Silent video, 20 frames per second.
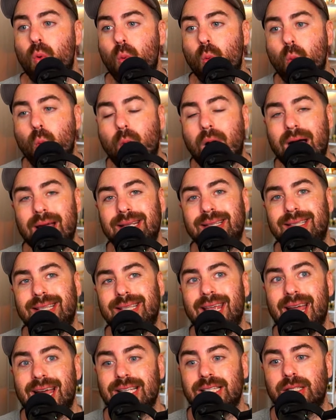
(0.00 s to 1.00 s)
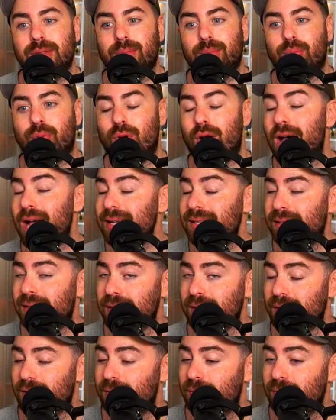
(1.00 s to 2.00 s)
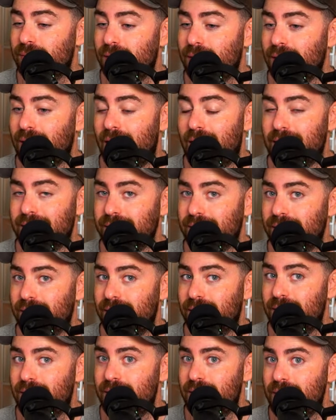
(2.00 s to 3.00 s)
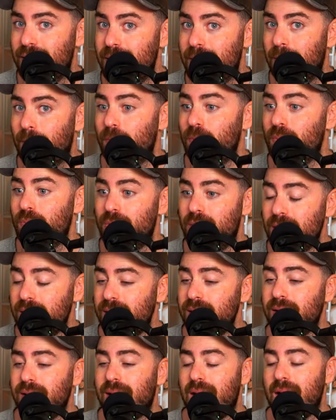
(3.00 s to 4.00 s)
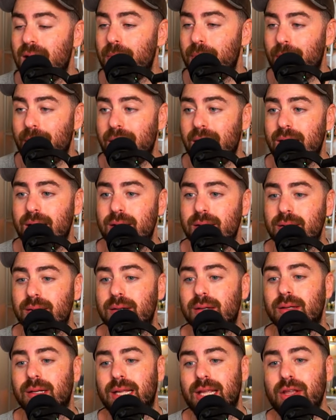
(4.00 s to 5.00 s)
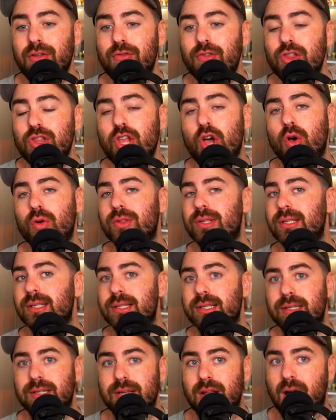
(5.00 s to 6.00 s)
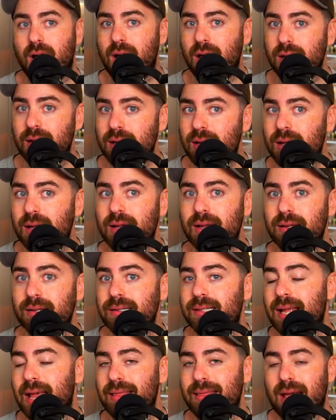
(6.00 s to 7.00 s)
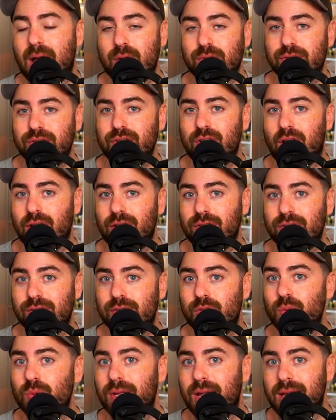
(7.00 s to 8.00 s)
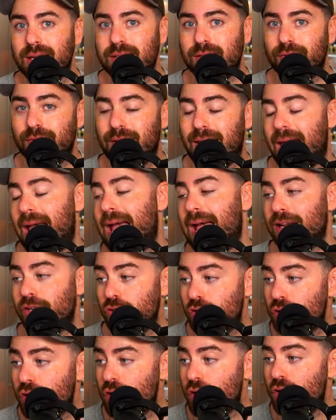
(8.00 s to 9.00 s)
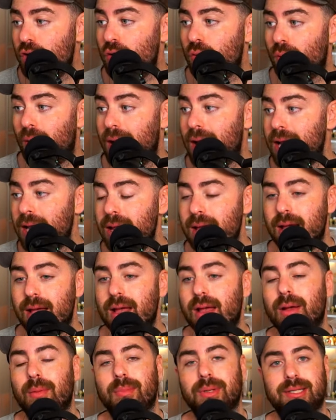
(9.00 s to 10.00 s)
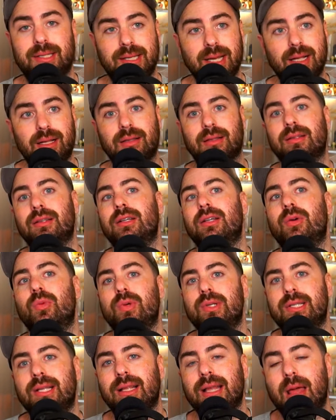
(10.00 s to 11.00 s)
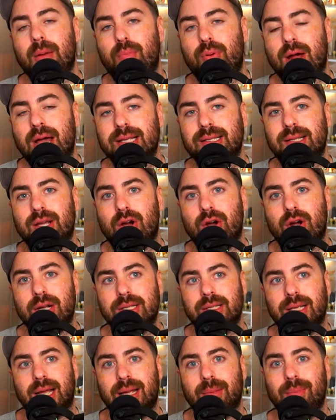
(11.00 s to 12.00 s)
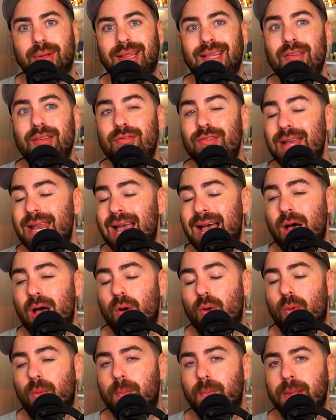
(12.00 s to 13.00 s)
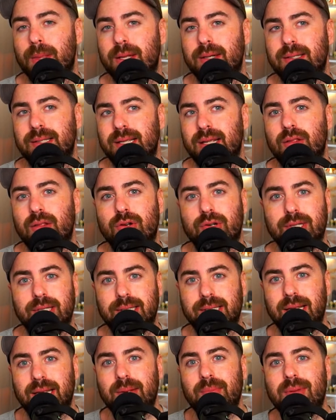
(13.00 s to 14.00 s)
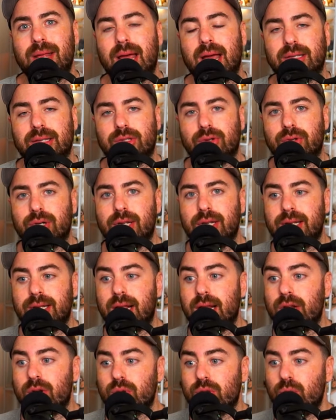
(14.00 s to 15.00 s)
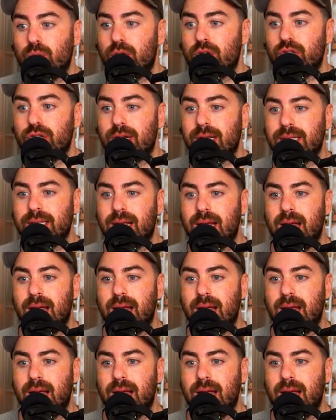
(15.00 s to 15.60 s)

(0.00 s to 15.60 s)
YCS prizes, guys. This is kind of big, even though this is not a $10,000 suitcase of cash, right? But still, we still got prize cards. I believe now it is either Steam Decks or Nintendo Switches.